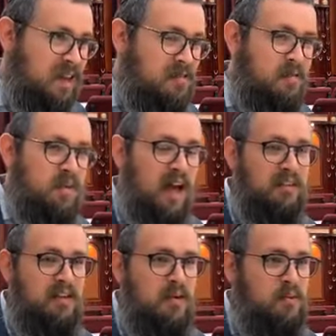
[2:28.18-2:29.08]
From the
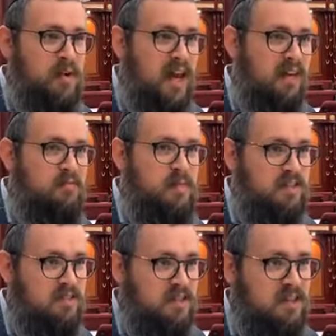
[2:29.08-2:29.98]
Alter Rebbe, we have
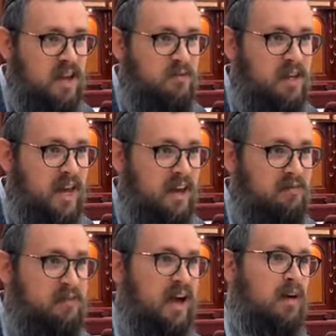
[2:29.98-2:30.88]
mitzvahs and we
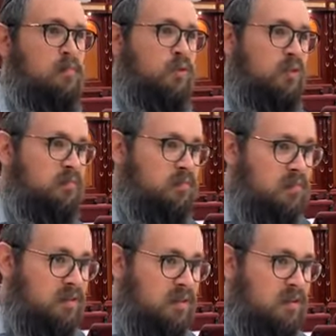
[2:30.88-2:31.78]
have amudim,
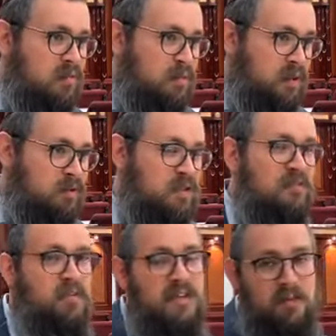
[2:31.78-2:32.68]
pillars. Now, the
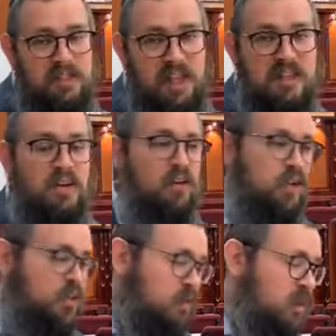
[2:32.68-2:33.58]
Frierdiker Rebbe says the
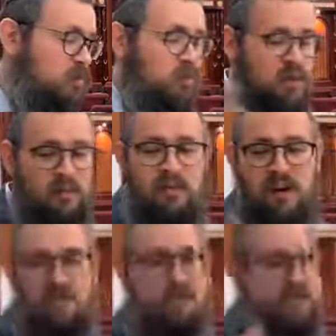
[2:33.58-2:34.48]
Krashim are the amudim,
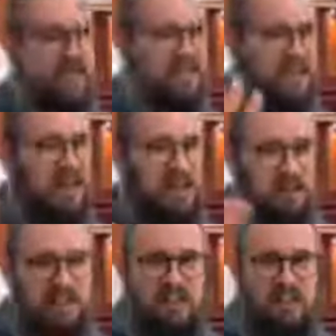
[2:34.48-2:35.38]
whatever, but
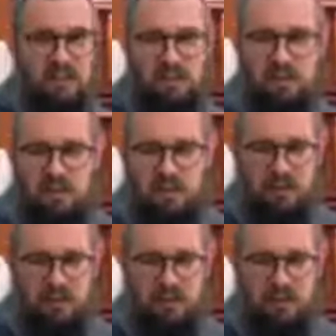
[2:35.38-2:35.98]
still, they're two.